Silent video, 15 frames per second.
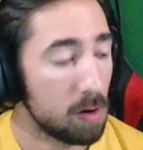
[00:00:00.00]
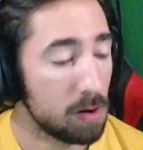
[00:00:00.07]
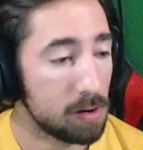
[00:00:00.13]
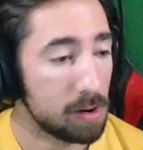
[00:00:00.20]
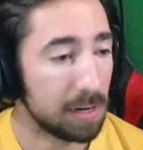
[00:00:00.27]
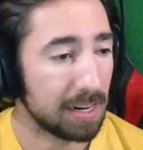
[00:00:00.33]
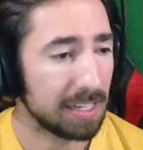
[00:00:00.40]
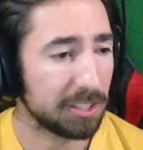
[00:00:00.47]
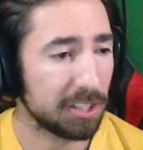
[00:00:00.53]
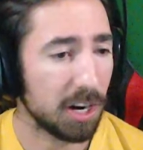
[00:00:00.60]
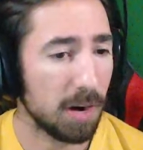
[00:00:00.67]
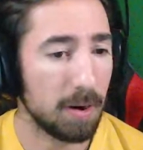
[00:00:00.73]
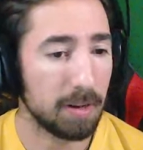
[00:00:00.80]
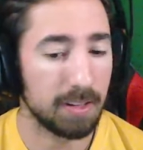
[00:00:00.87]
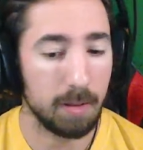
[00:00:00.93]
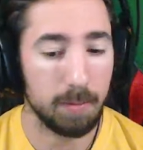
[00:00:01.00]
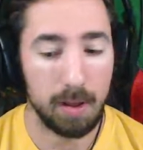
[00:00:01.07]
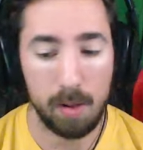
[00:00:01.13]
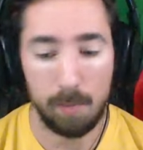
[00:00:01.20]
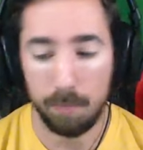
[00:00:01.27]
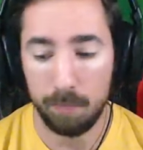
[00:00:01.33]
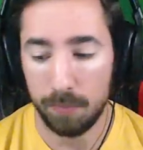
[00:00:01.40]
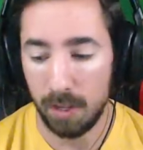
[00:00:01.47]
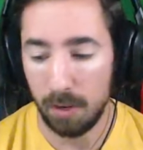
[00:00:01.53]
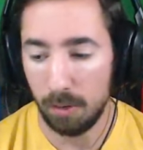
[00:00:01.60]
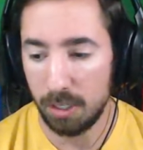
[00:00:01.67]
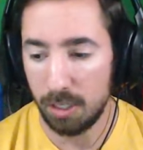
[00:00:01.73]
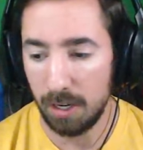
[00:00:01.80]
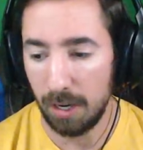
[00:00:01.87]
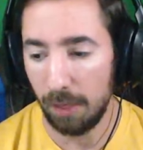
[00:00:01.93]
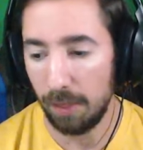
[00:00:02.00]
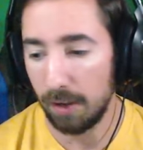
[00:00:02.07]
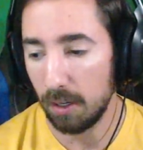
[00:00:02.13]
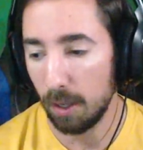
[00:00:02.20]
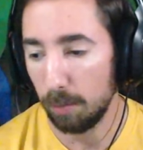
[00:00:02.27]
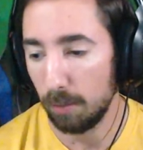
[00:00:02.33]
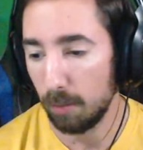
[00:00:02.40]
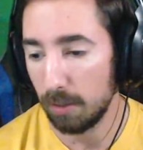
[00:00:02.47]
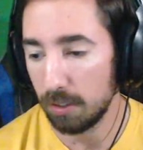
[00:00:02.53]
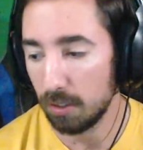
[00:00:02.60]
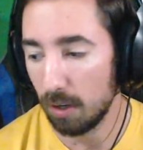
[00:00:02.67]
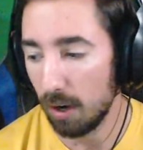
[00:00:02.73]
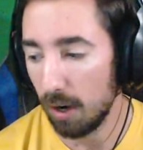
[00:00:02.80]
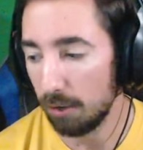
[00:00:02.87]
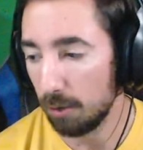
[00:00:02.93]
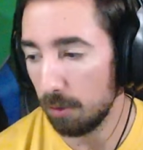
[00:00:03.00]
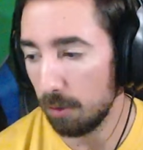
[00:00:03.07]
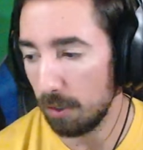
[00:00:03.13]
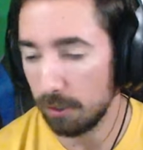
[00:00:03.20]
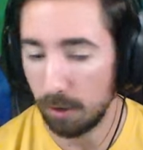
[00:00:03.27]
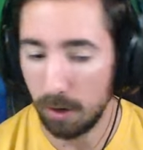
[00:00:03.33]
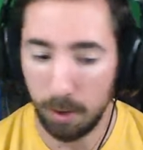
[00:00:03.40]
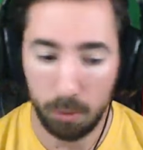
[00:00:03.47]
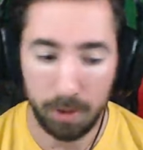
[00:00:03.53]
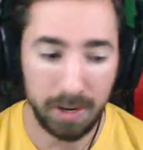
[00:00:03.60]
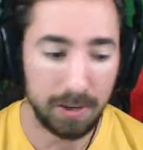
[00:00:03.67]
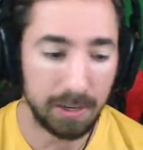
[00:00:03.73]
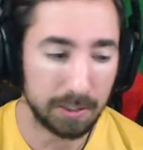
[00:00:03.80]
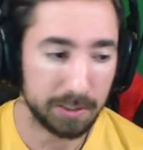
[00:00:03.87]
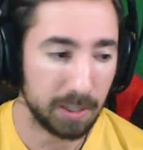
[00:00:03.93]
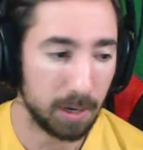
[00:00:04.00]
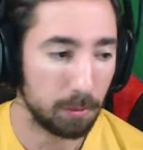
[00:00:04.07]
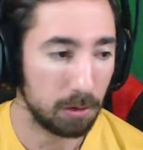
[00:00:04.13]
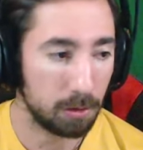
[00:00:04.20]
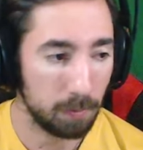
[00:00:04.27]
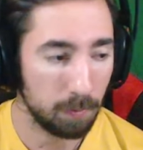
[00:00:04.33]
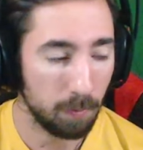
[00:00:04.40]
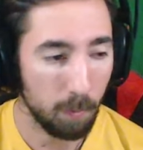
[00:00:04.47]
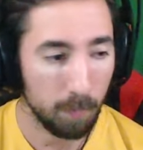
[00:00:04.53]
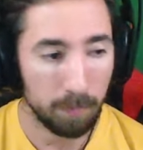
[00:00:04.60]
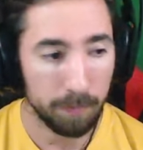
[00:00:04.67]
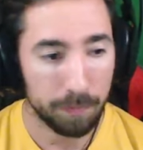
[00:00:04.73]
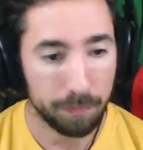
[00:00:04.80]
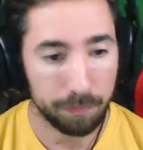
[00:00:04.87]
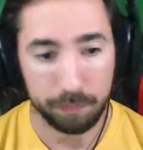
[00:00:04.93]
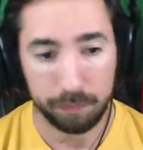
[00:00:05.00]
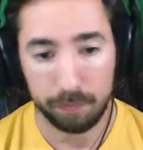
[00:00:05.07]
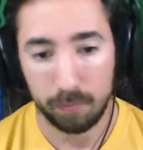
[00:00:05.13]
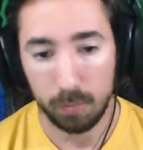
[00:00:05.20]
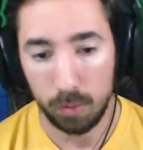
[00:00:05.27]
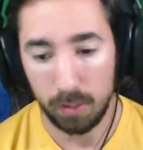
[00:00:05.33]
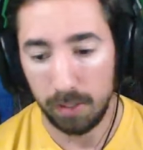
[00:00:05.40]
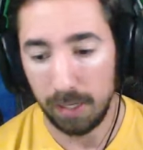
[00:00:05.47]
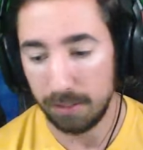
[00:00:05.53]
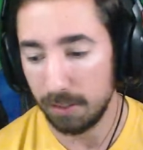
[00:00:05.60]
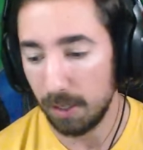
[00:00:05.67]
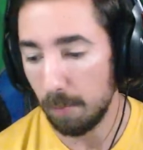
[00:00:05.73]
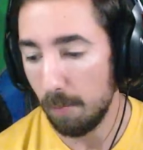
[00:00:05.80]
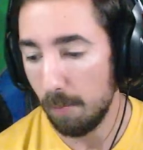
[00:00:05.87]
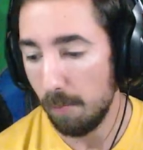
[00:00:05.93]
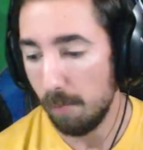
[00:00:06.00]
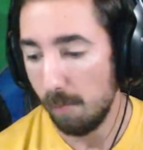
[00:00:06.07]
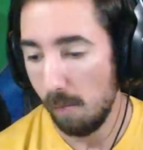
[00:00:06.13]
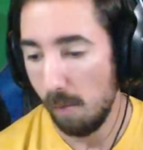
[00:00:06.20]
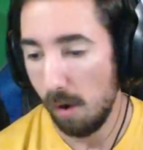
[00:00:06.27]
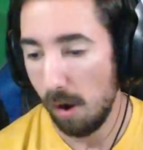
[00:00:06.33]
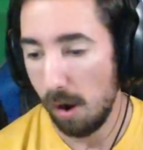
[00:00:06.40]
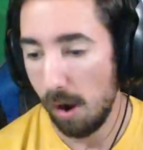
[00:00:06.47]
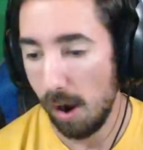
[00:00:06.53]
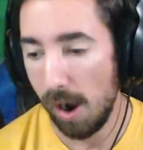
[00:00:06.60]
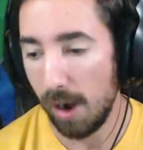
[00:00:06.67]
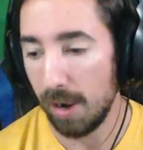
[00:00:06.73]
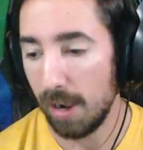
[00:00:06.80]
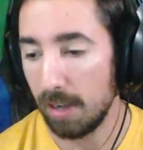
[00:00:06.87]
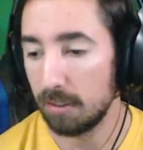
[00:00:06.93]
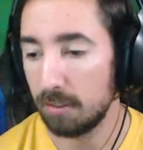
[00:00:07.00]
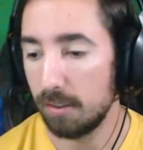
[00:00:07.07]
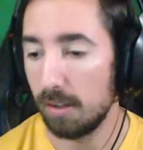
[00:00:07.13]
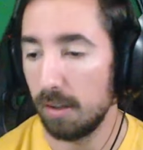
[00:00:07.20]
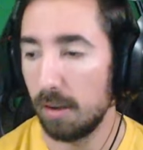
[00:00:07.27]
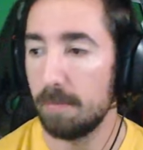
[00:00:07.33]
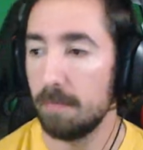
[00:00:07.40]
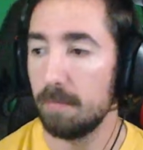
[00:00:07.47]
Yeah, right, sorry about that, man. Yeah, we should have got that W, but it's alright, dude. It's alright. We'll get it next time, bro. We'll get it next time. Alright, guys. See you later.